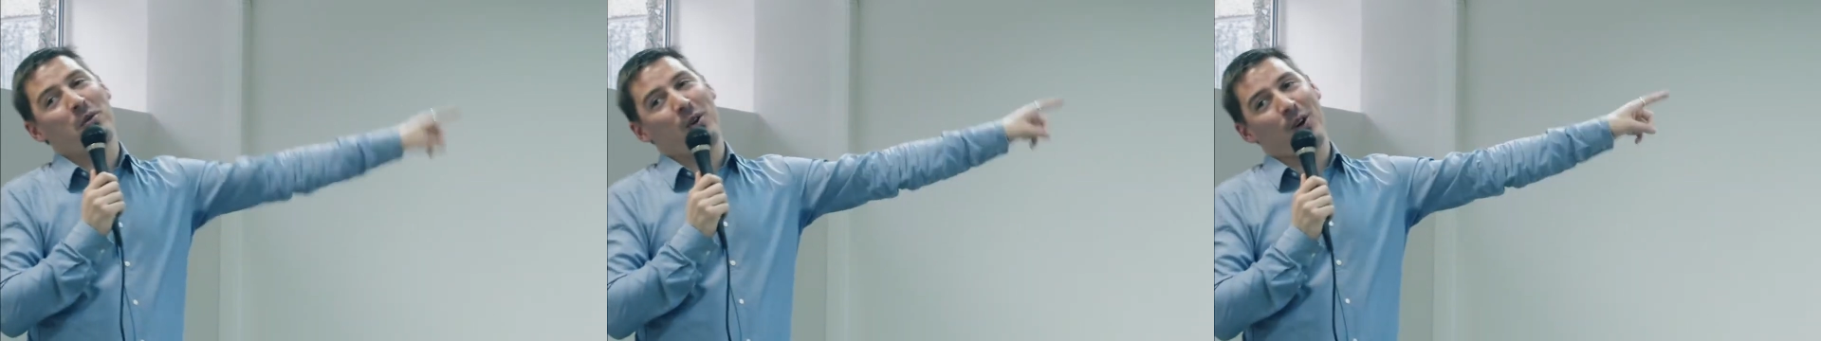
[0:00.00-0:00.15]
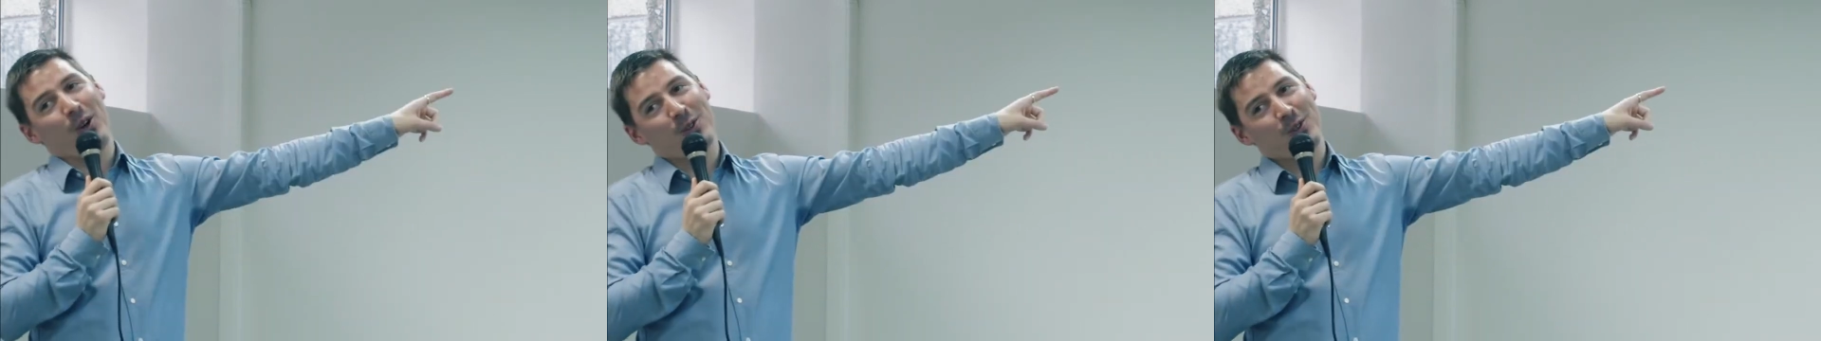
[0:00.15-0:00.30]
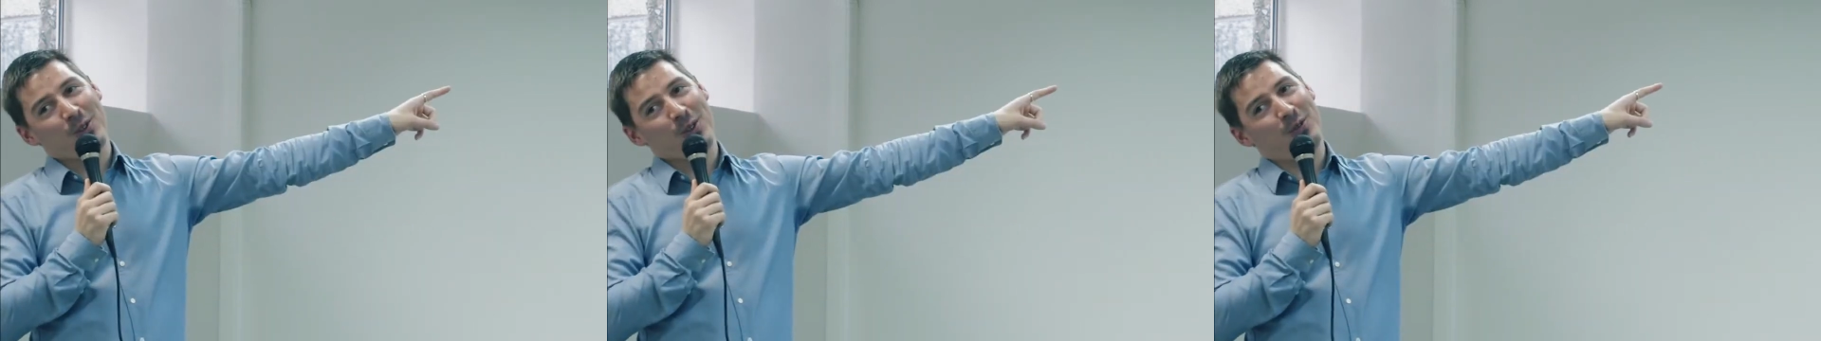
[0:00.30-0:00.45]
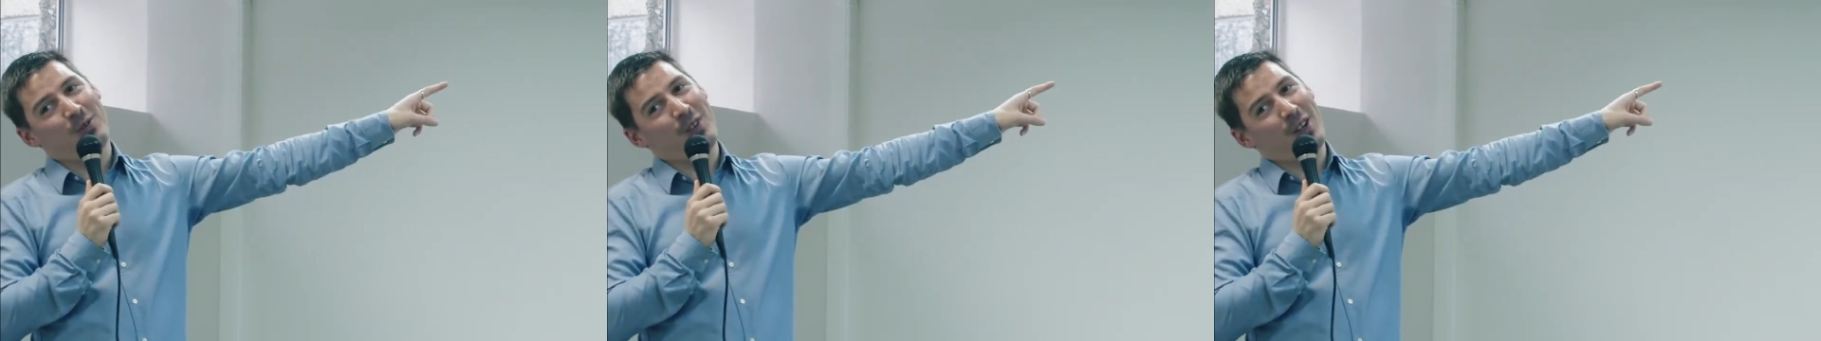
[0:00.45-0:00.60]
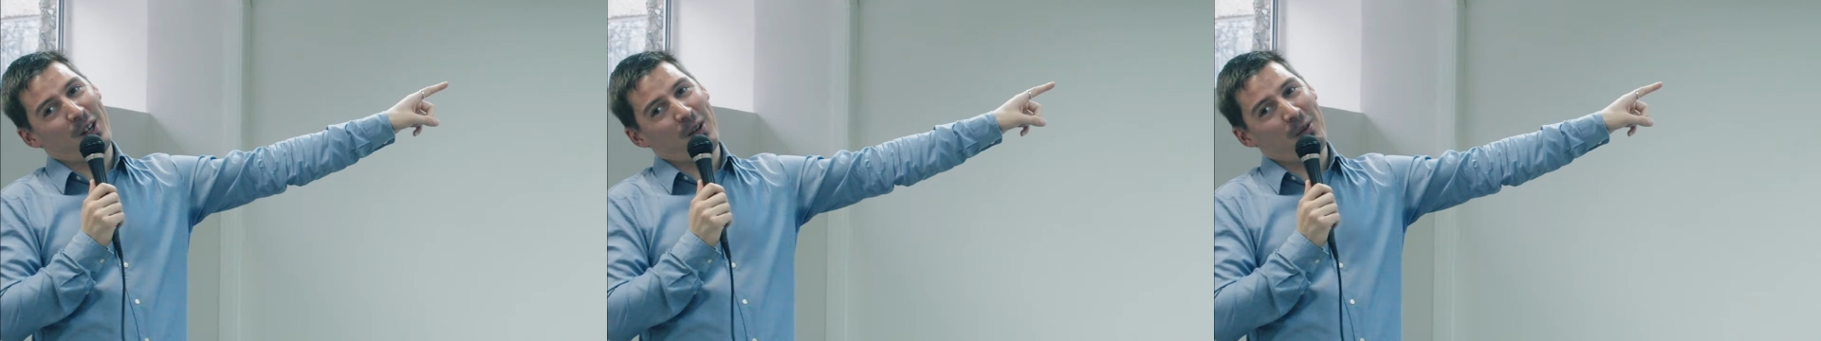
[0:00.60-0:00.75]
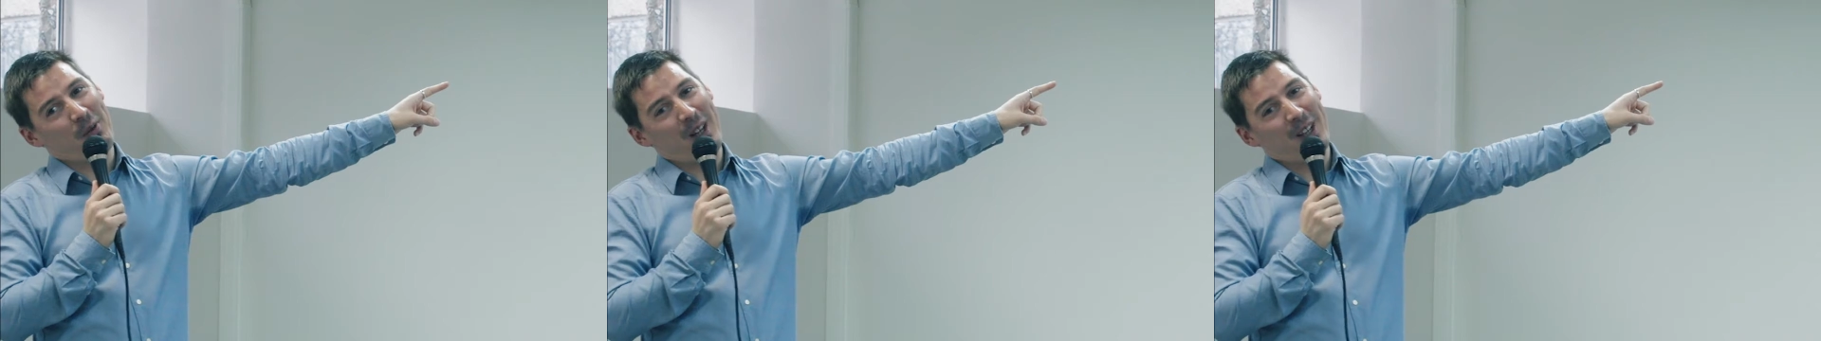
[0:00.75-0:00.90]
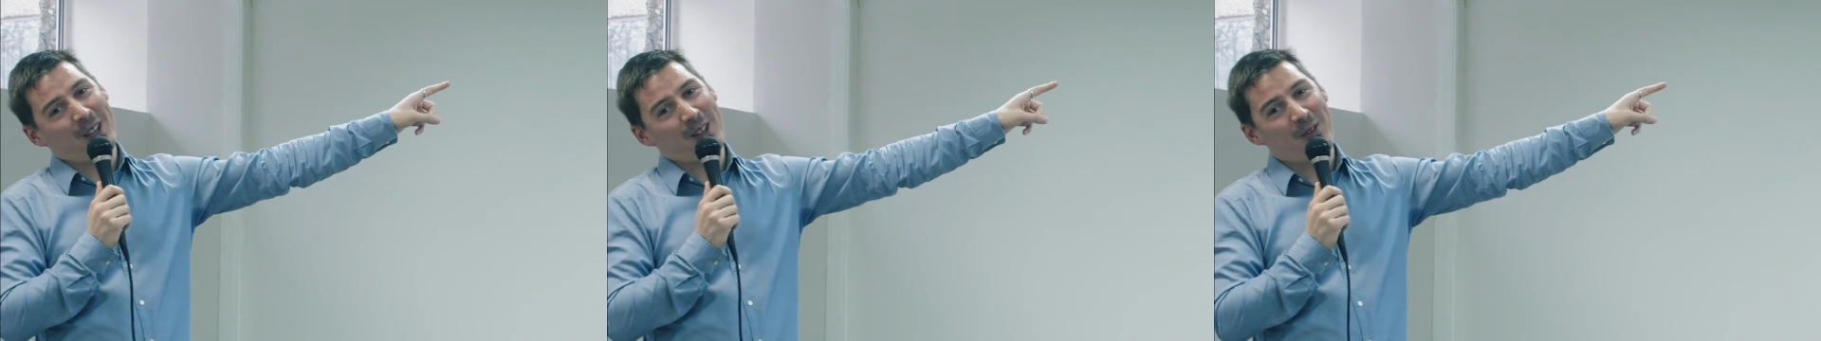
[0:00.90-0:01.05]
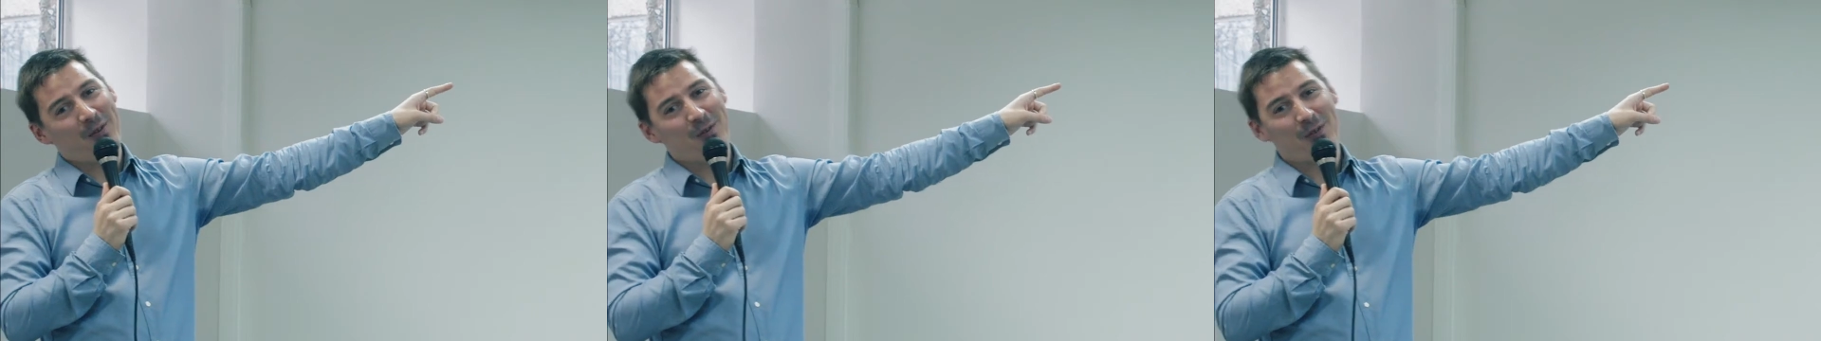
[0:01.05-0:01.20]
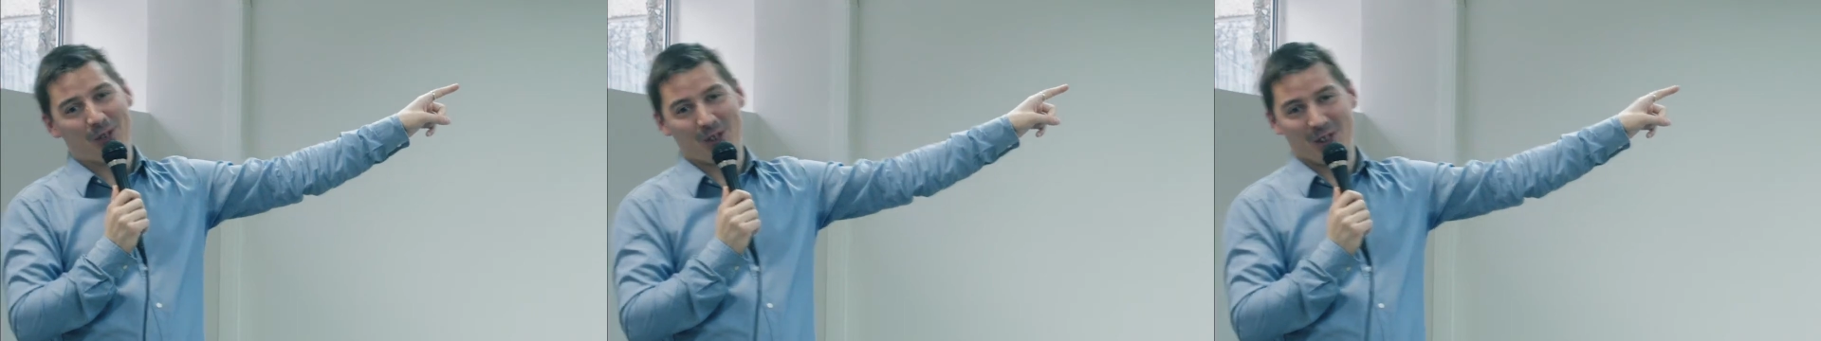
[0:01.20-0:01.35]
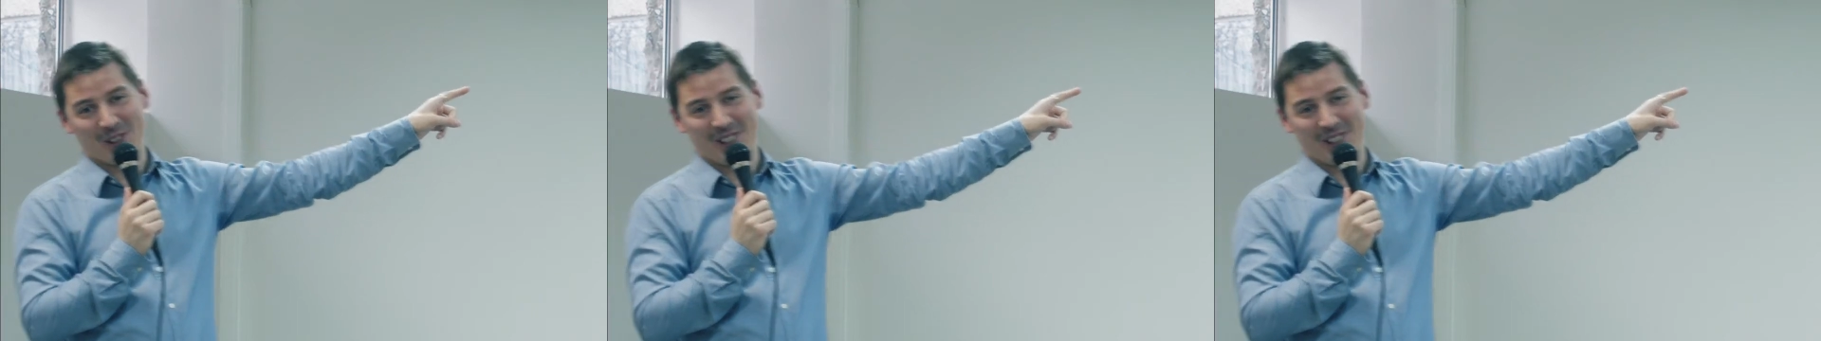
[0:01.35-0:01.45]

We're also very well known for